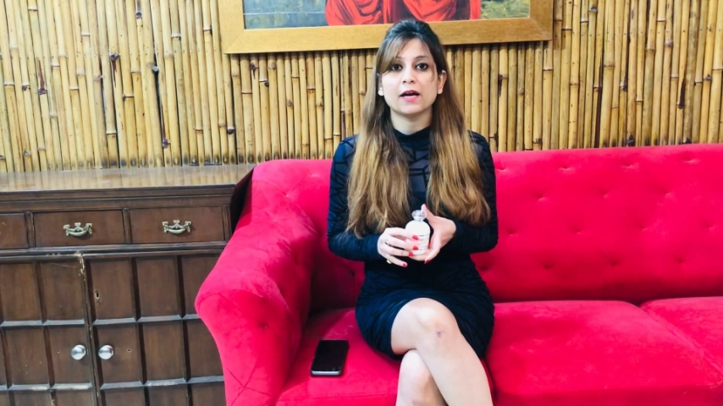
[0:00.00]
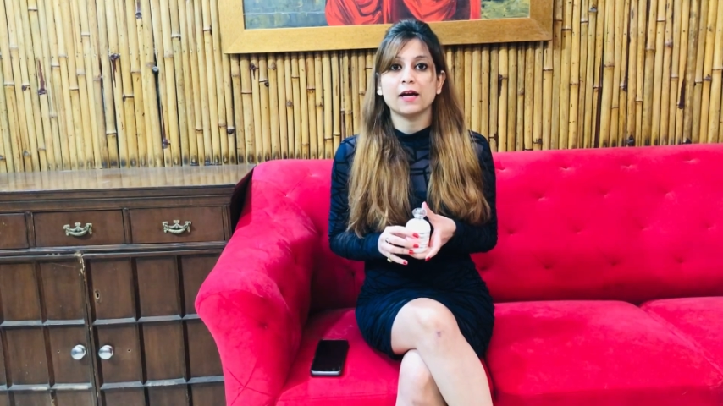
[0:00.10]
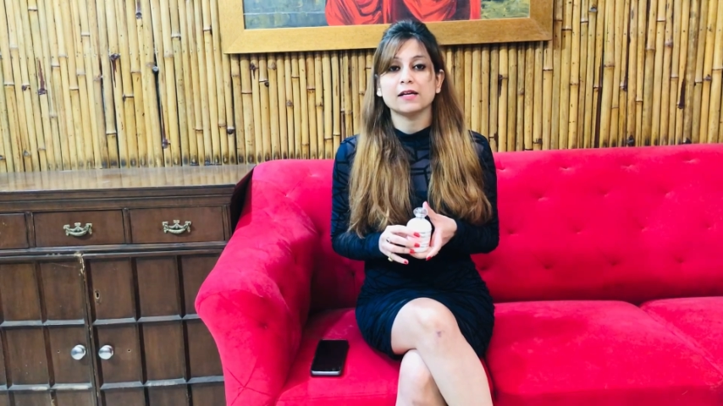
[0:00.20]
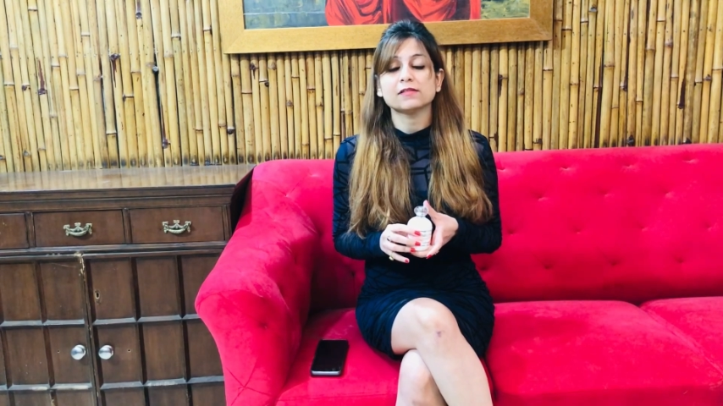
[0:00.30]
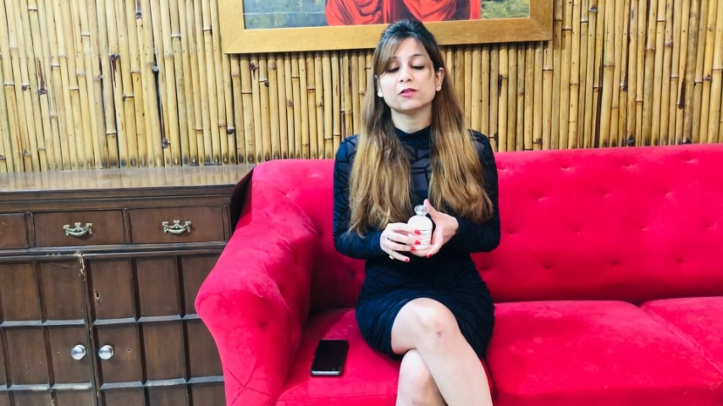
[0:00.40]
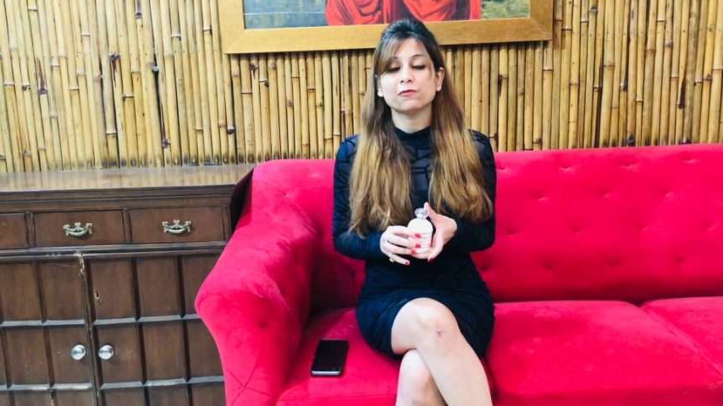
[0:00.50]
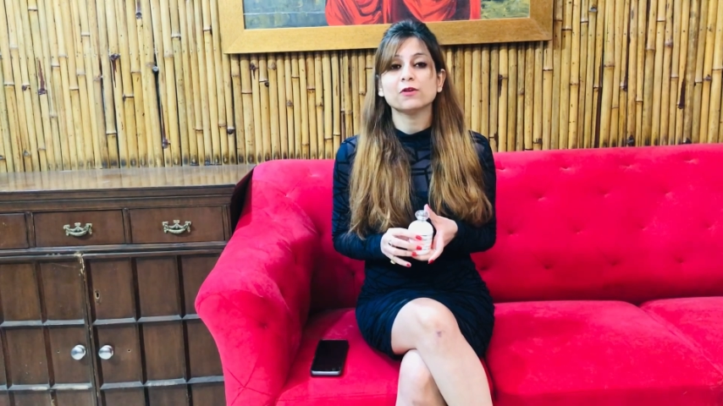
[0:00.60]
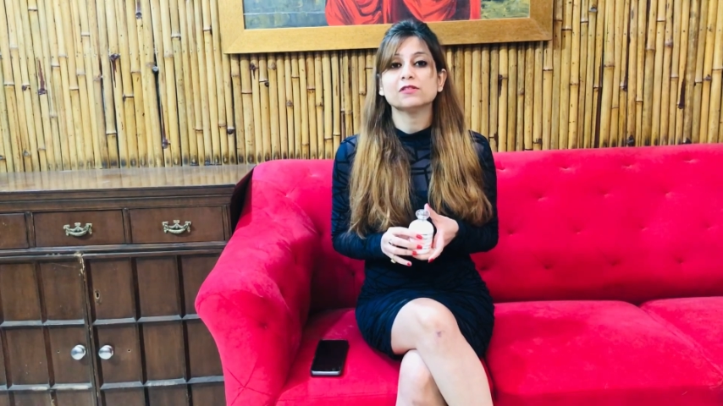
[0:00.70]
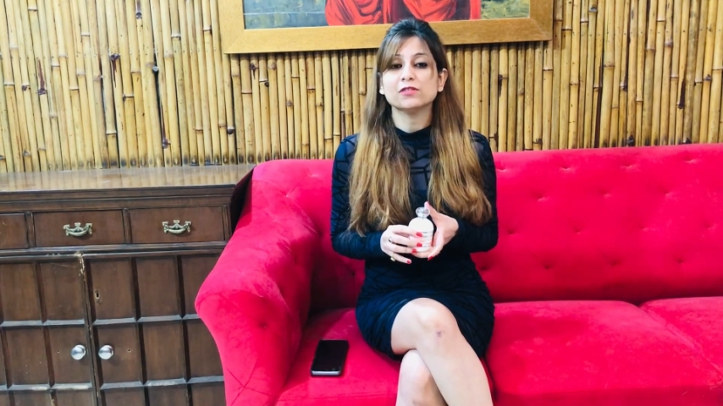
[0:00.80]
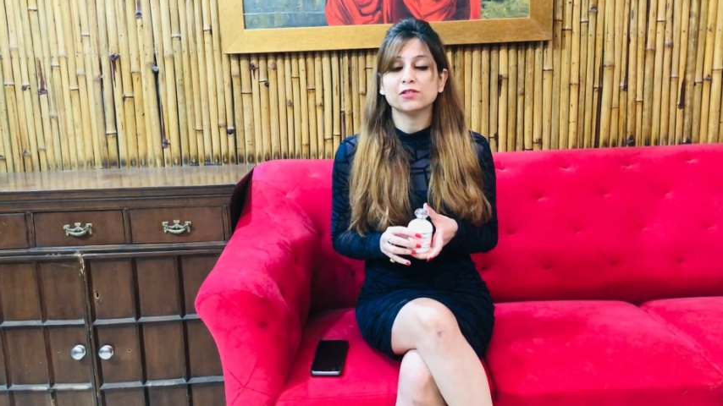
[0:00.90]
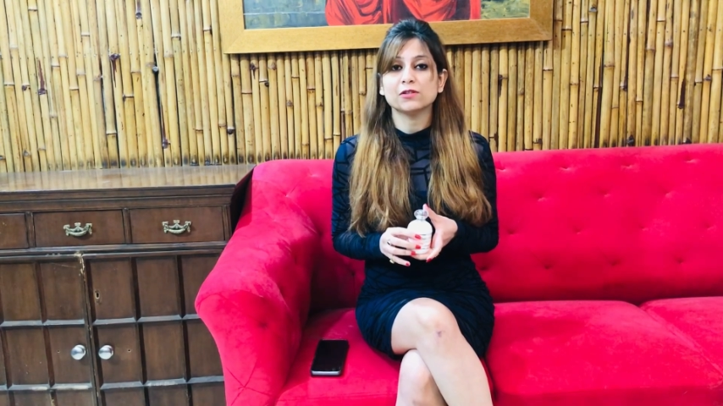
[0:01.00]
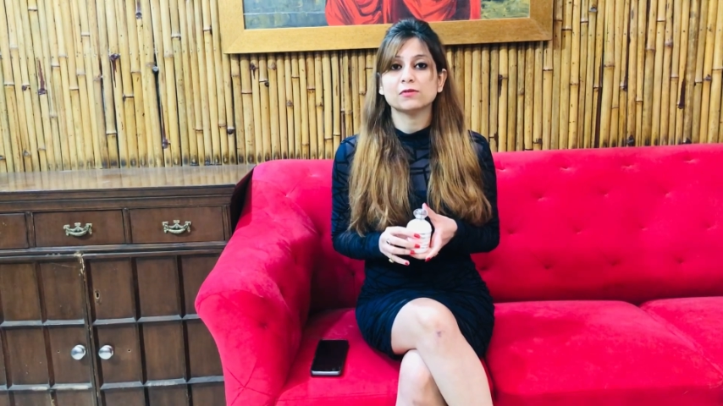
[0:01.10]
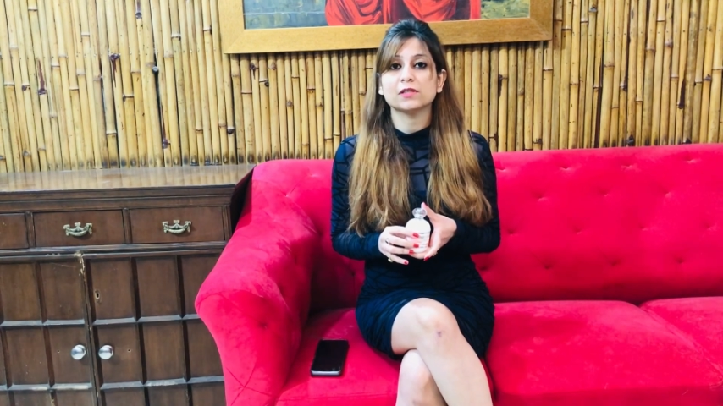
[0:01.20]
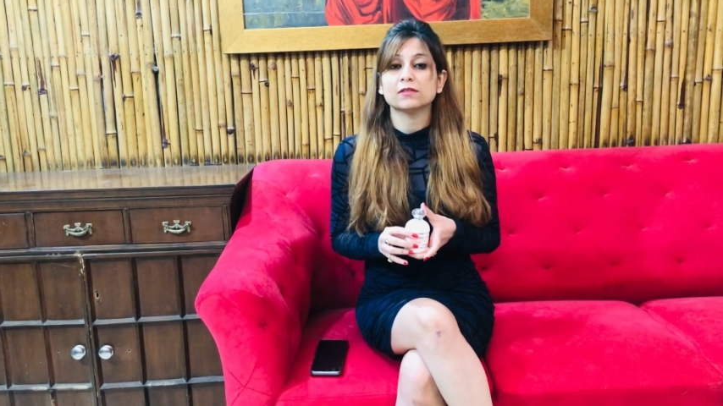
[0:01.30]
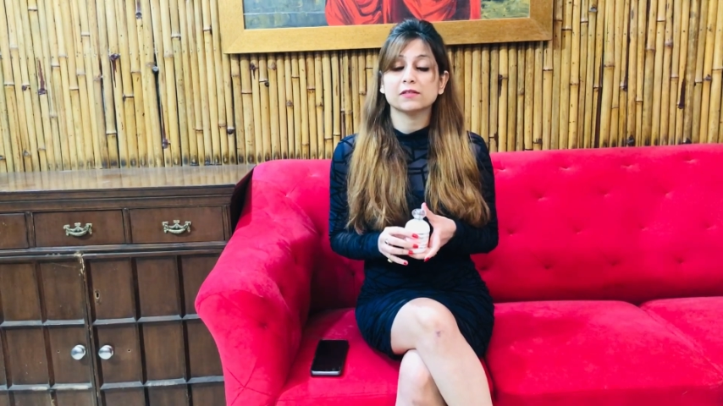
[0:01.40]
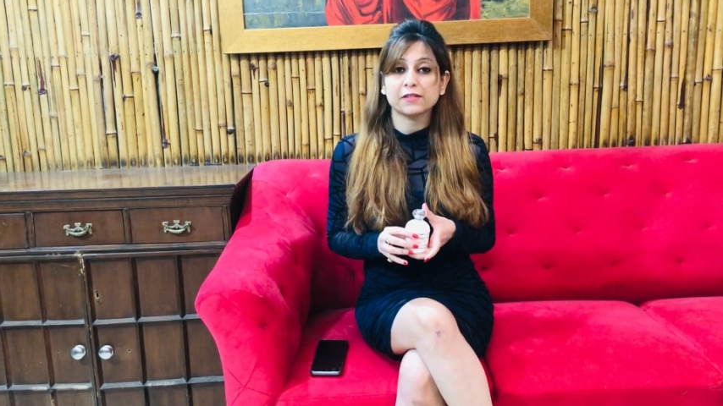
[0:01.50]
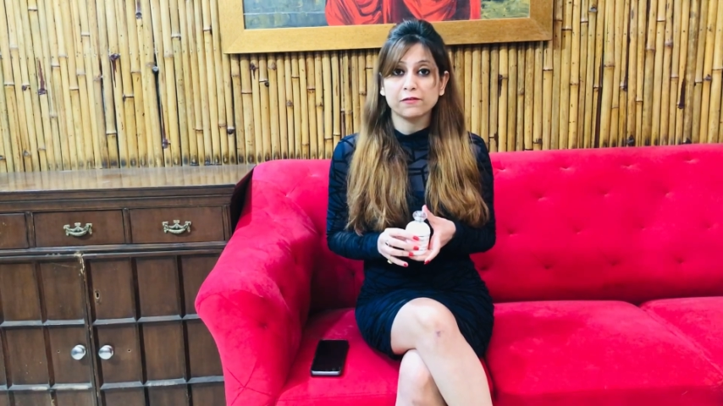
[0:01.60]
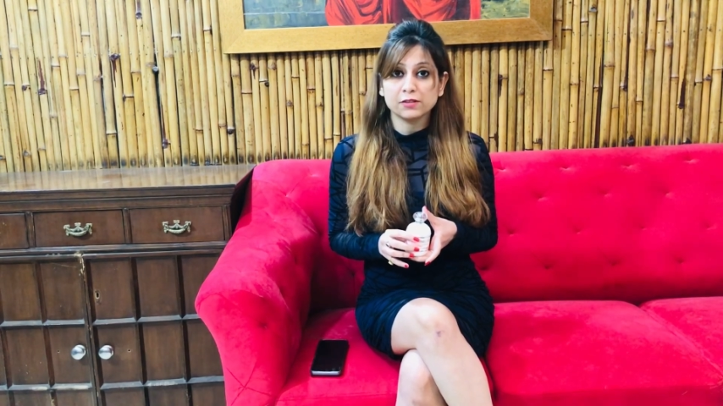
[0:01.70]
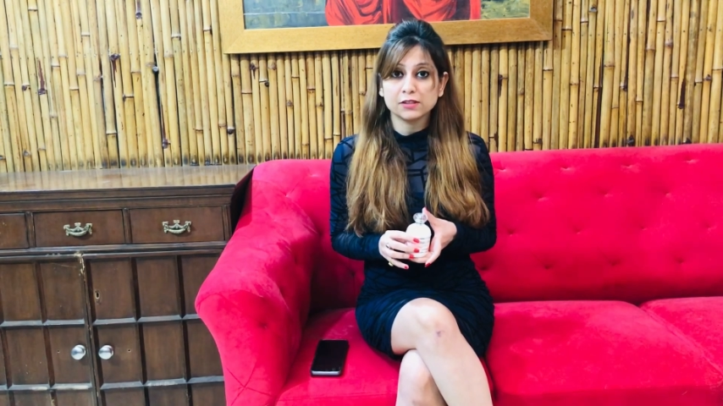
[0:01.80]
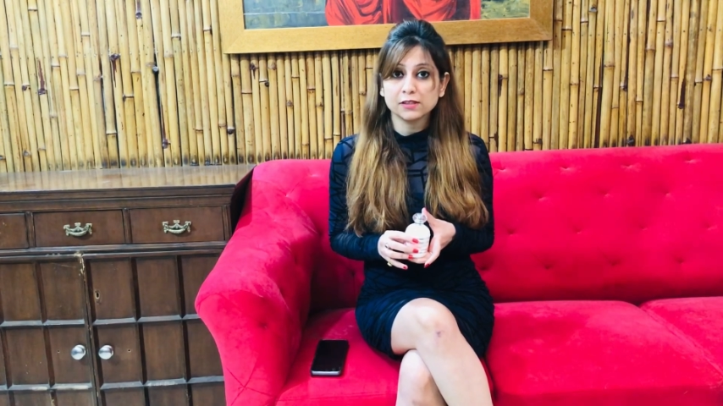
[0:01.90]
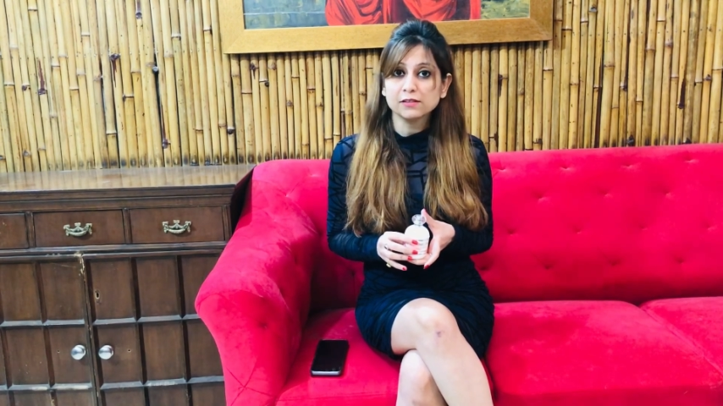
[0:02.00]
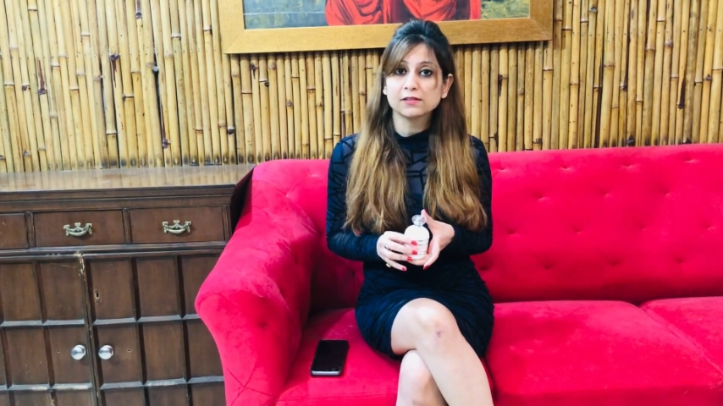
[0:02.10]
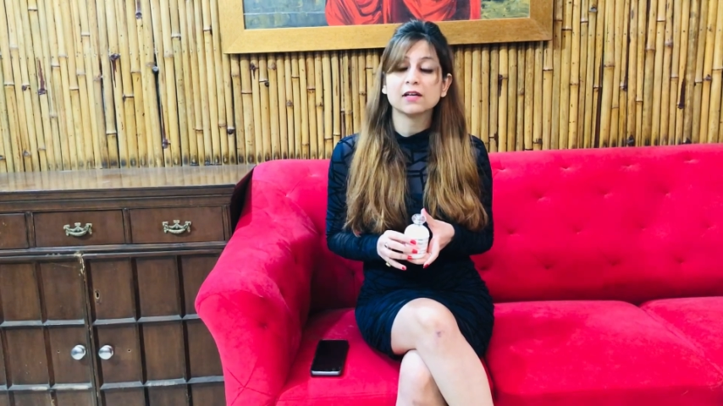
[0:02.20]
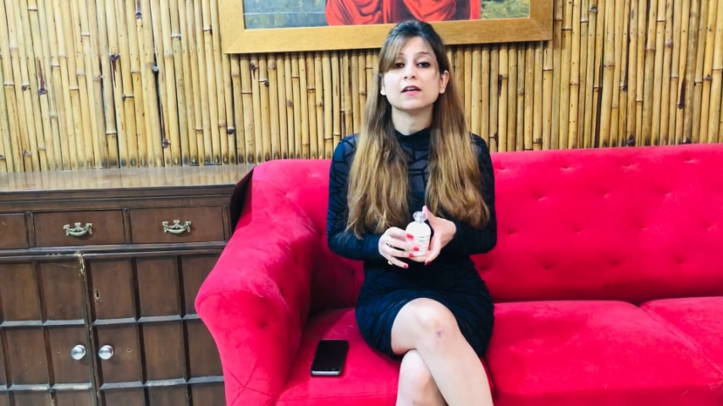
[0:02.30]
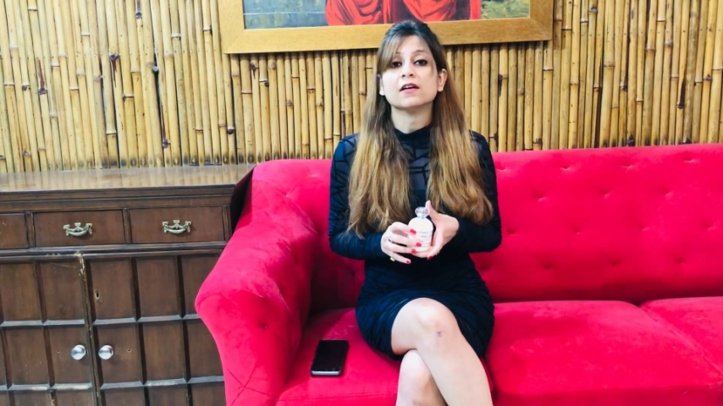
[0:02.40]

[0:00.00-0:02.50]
as it was introduced in the 70s.